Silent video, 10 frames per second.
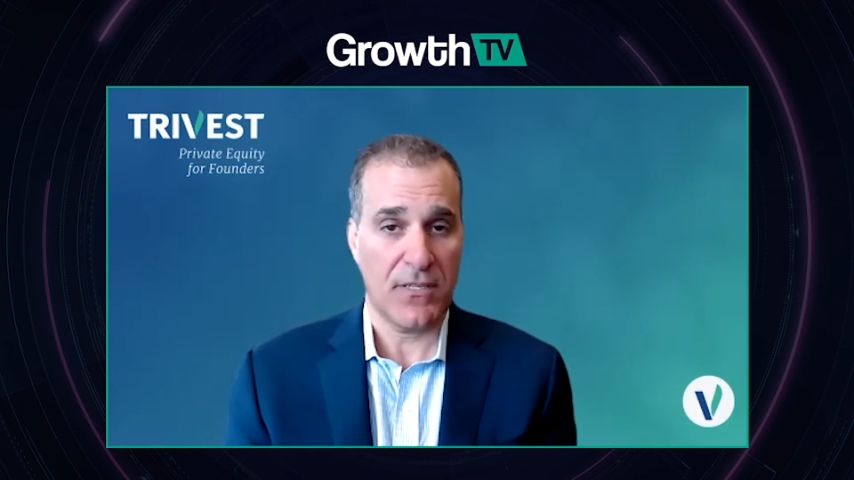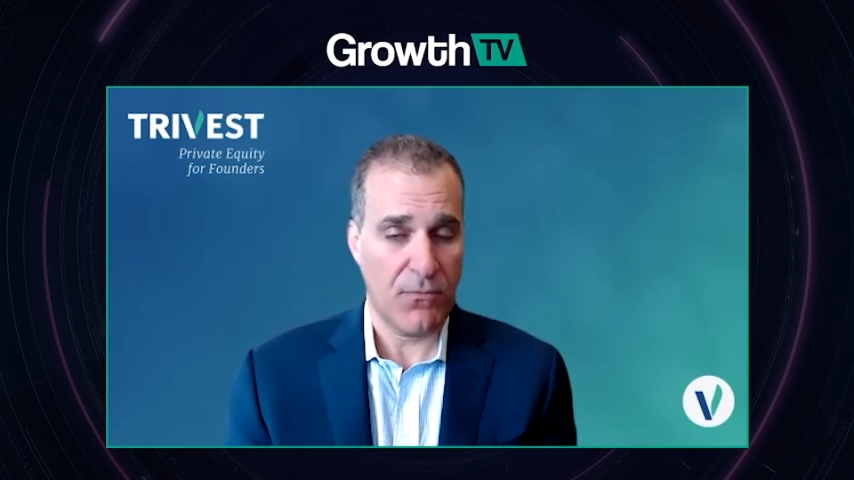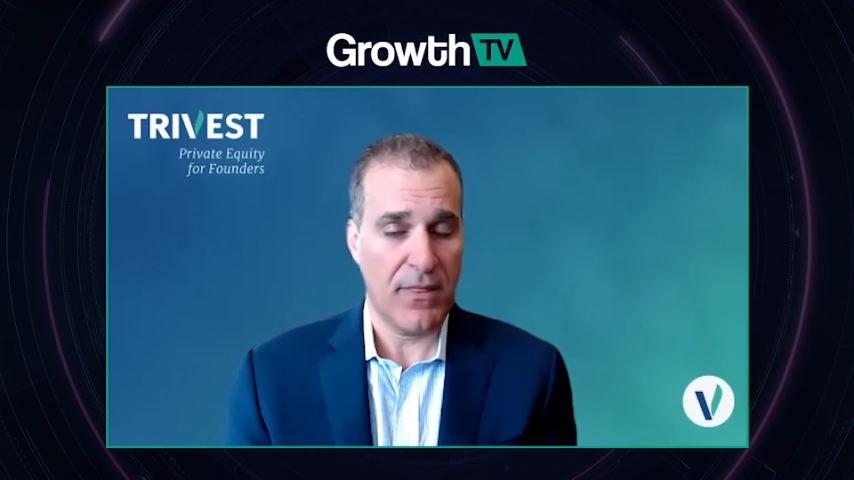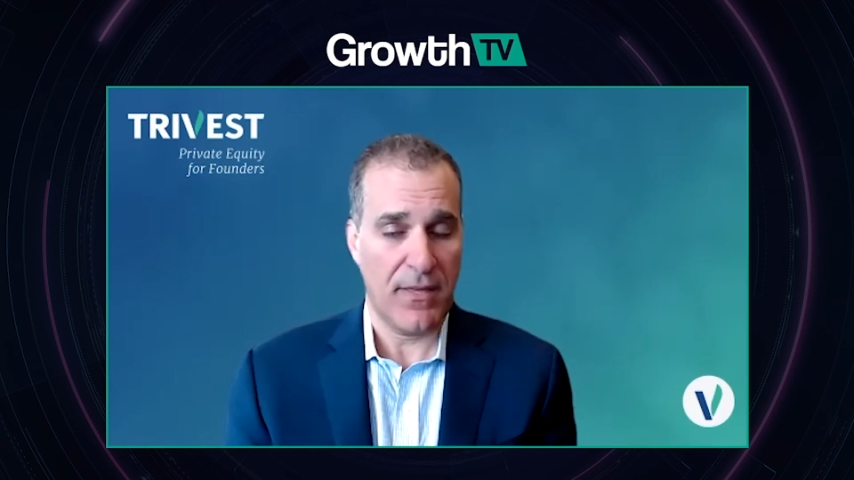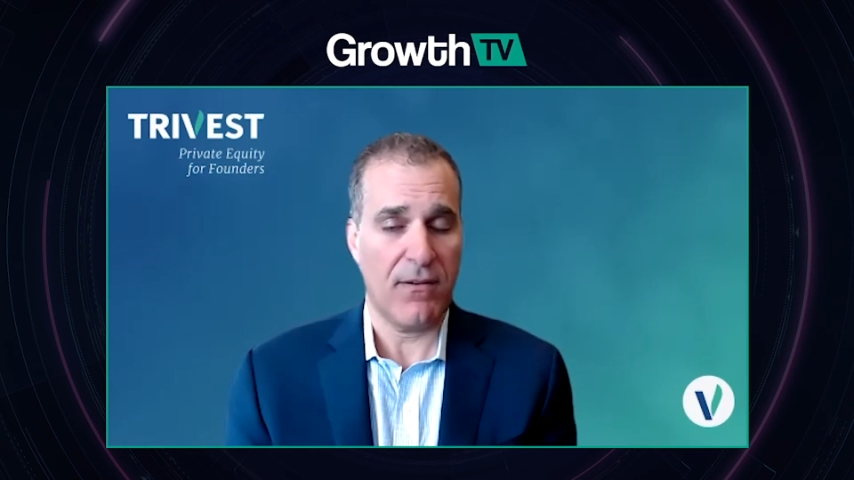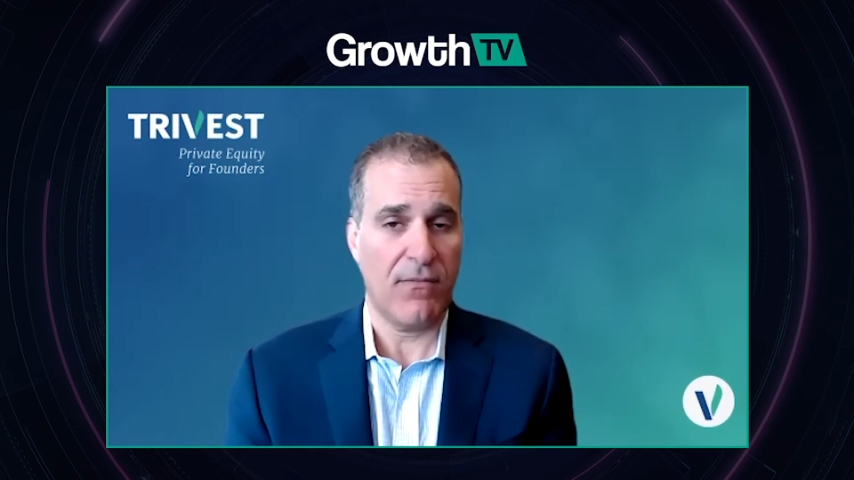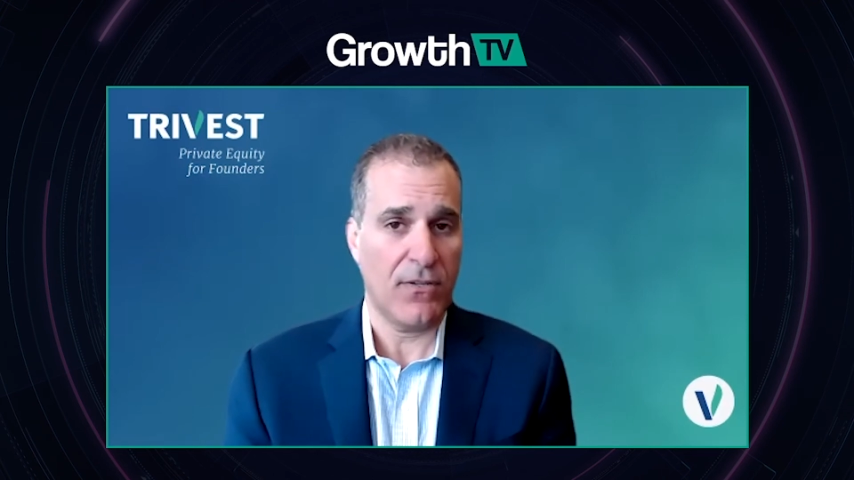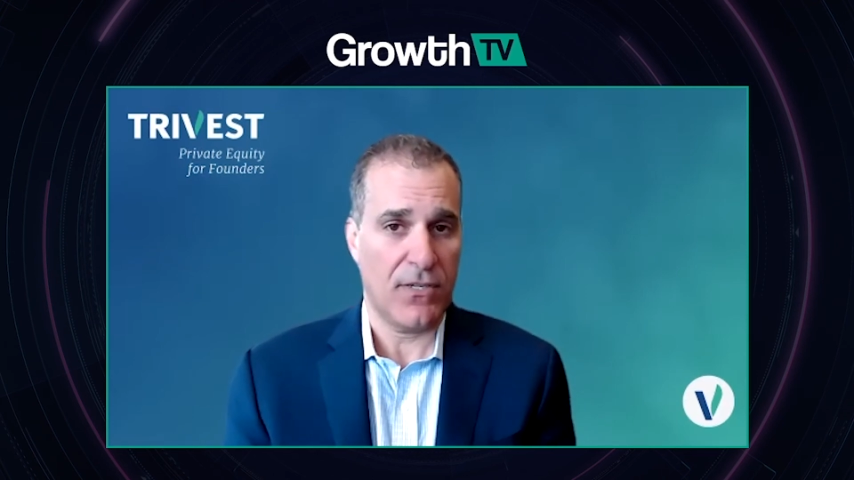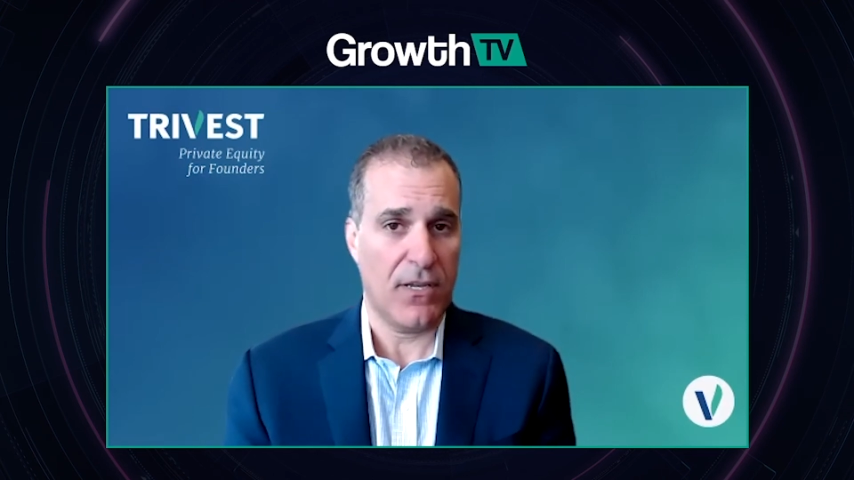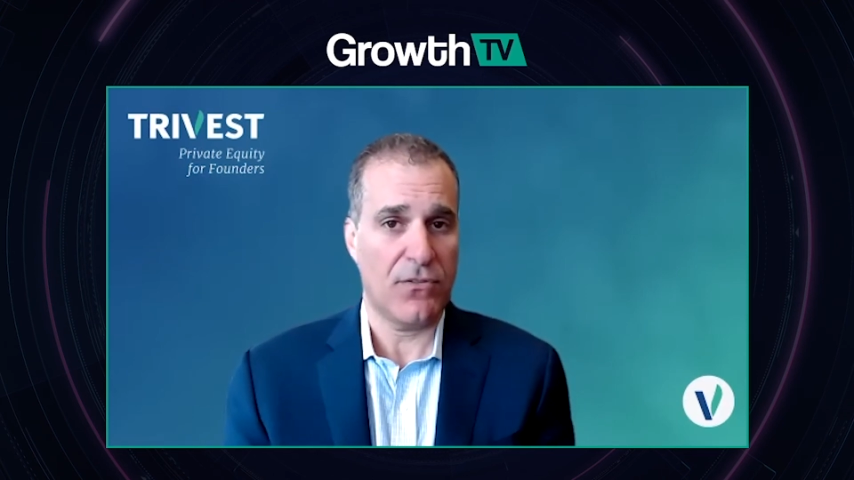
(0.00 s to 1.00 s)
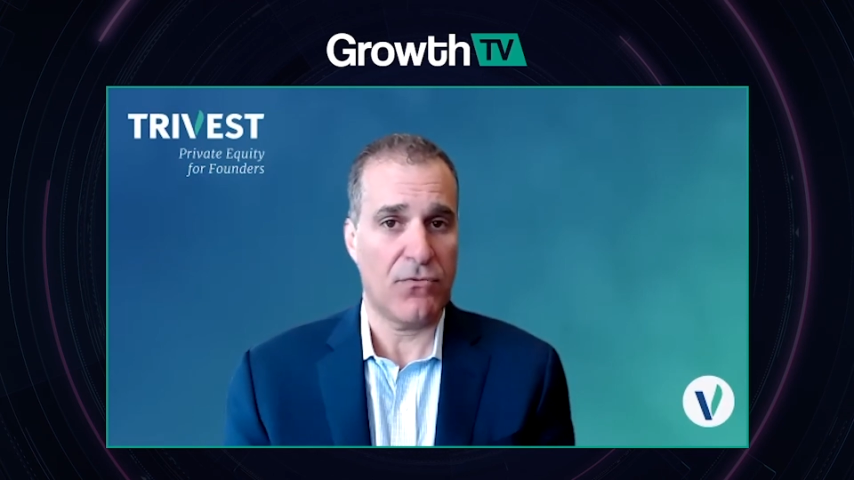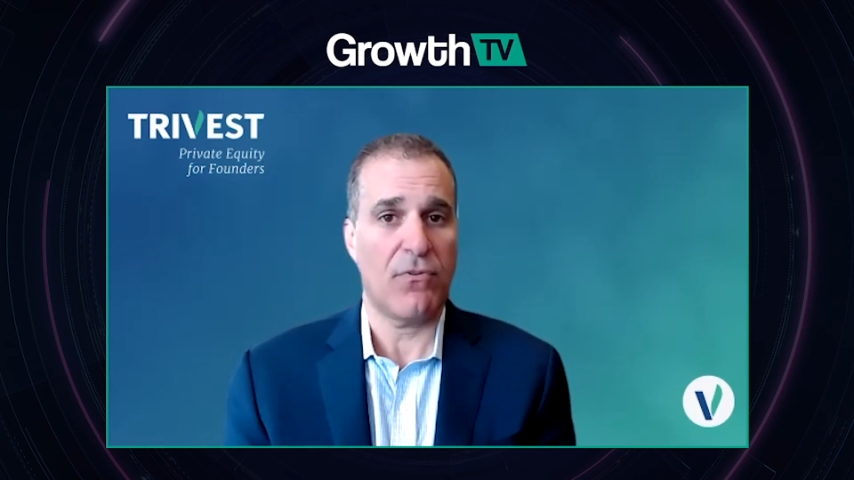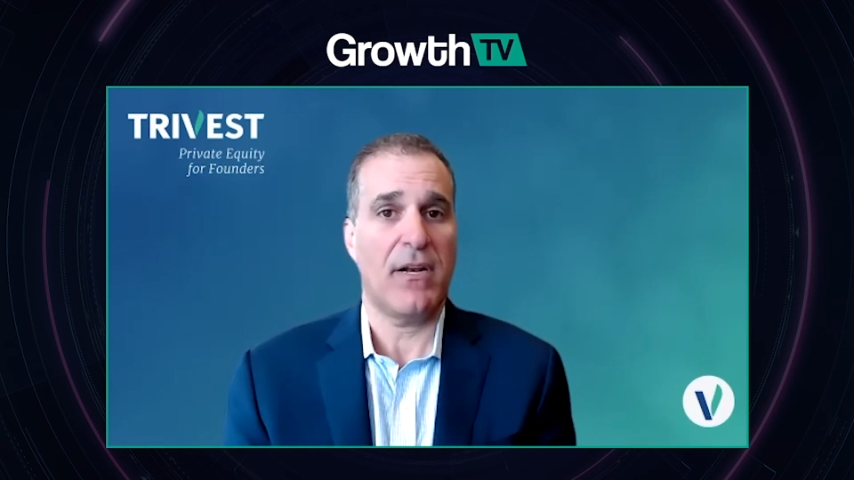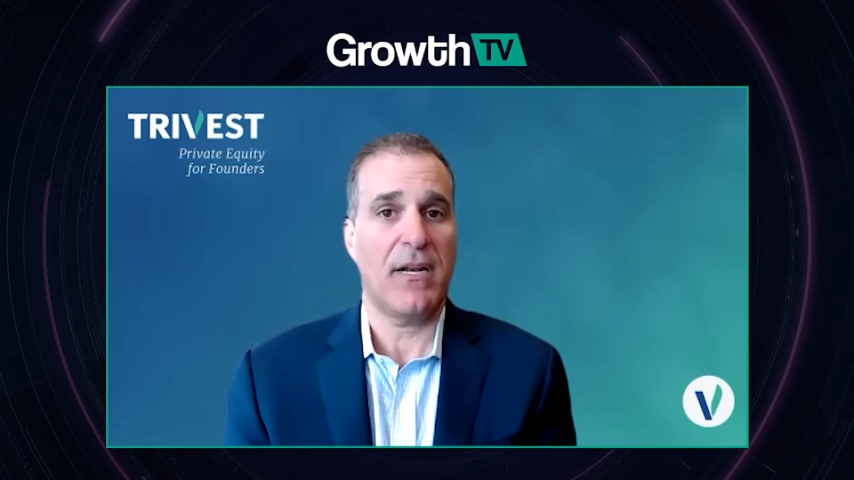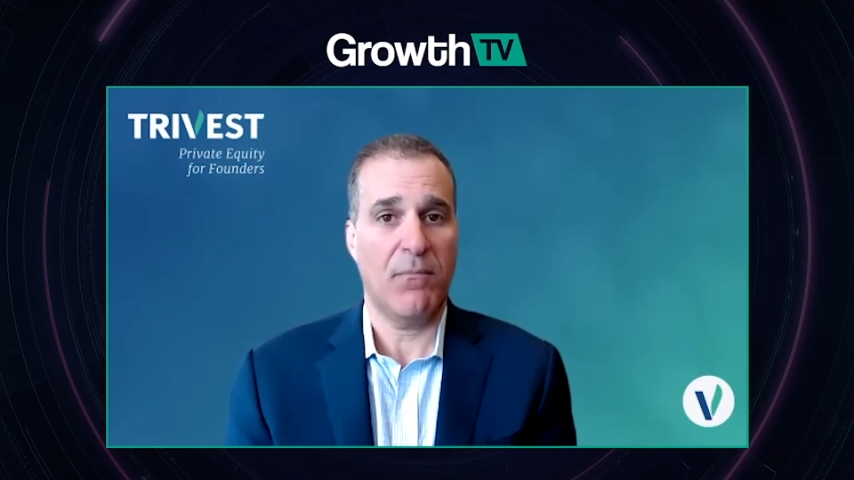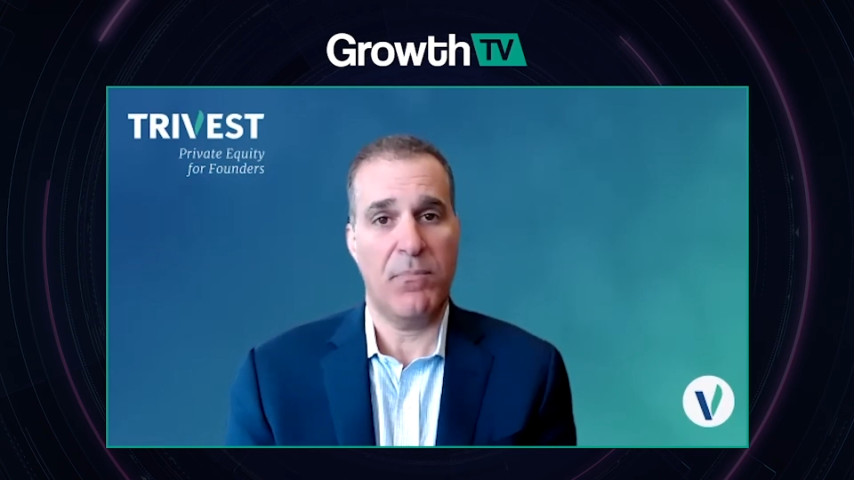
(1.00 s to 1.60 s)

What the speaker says: And we think of ourselves as running a